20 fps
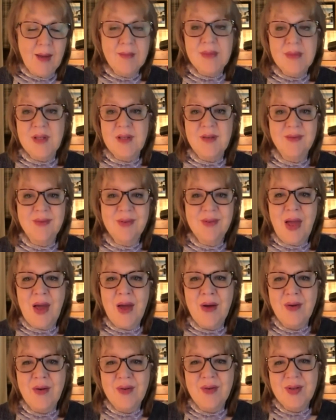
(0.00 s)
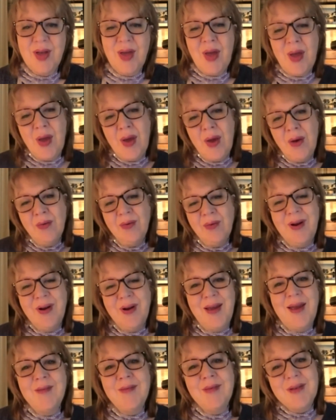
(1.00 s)
ebbs and flows,
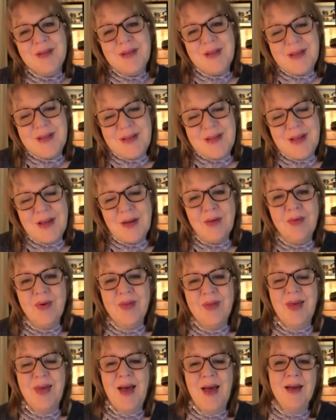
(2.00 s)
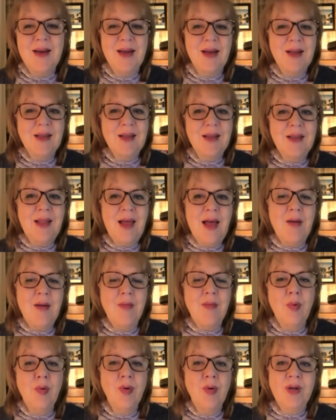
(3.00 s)
we're able to deal with that a
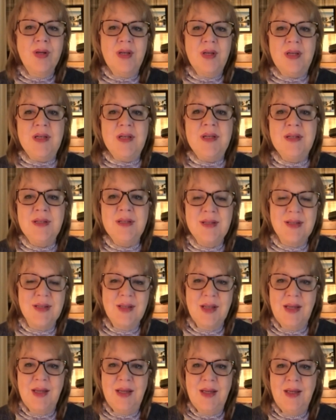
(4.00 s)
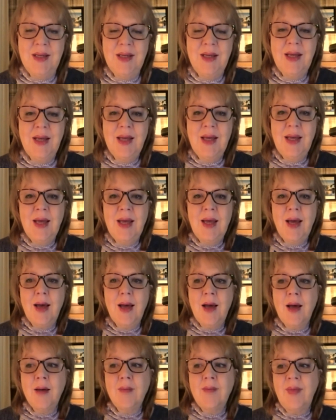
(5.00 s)
lot more easily.
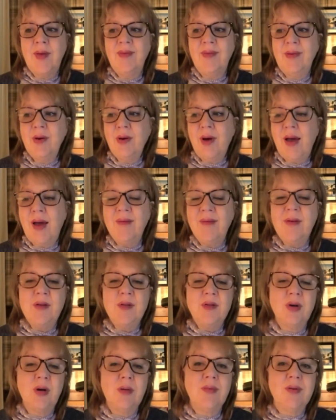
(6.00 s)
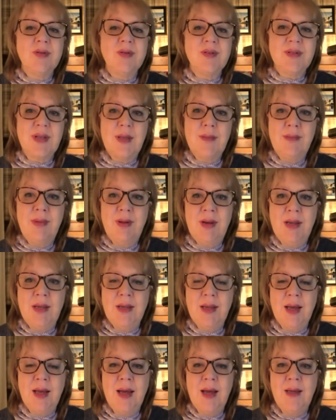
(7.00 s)
If you're having trouble sleeping
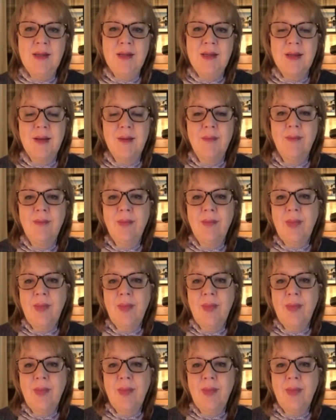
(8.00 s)
at night,